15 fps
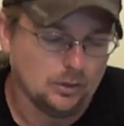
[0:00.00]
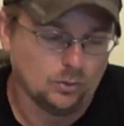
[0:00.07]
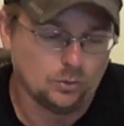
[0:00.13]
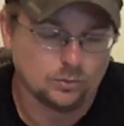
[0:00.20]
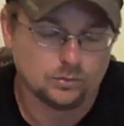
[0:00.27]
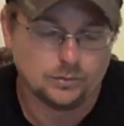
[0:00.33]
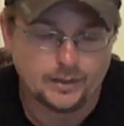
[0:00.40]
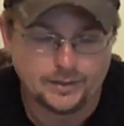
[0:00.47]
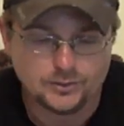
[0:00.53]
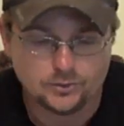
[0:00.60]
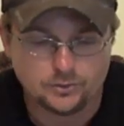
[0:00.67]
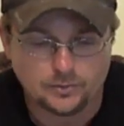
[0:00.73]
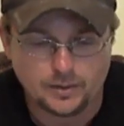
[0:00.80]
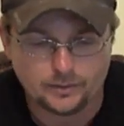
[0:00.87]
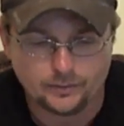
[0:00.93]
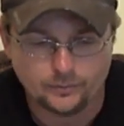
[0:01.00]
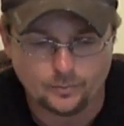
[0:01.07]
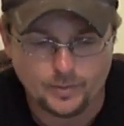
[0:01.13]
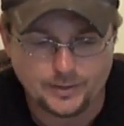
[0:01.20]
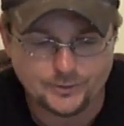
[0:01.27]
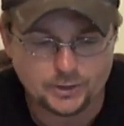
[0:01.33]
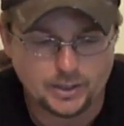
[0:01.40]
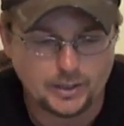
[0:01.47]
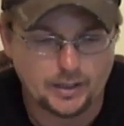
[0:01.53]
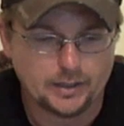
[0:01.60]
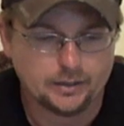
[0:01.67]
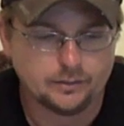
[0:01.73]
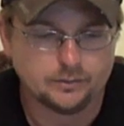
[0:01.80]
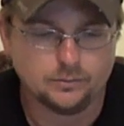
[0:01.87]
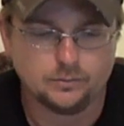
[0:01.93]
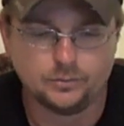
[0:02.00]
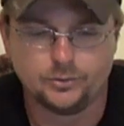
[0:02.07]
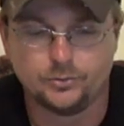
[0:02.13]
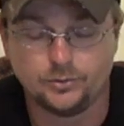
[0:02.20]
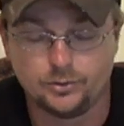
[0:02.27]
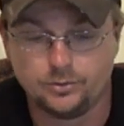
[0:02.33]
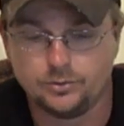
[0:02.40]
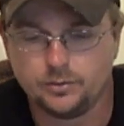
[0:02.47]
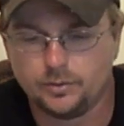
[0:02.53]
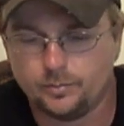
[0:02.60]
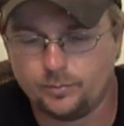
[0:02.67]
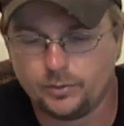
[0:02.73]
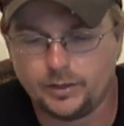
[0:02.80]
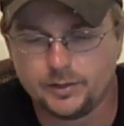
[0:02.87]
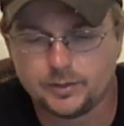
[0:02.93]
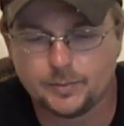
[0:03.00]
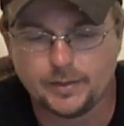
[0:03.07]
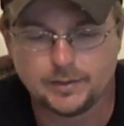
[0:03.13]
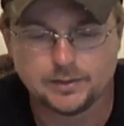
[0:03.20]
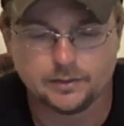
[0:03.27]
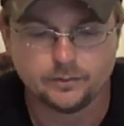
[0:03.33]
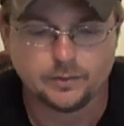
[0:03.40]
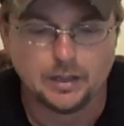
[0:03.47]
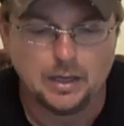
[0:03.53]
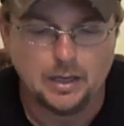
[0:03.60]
or a laser directly from HK, which was usually pretty expensive.